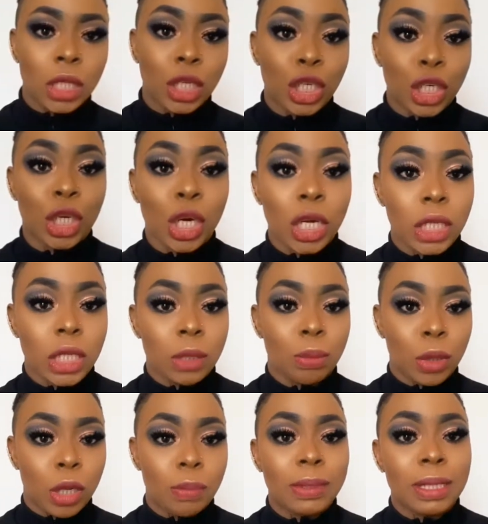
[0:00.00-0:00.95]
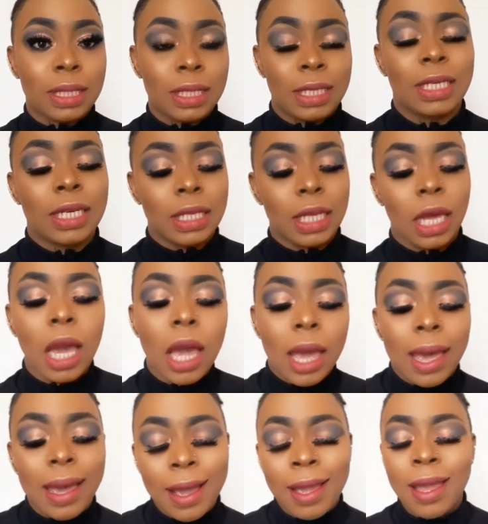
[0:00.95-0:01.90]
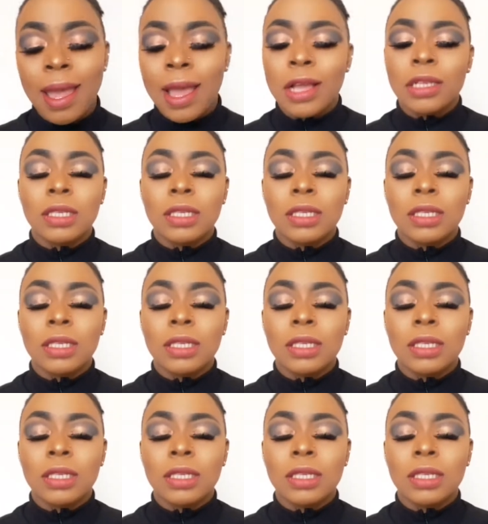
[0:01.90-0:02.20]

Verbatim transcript: short bob synthetic hair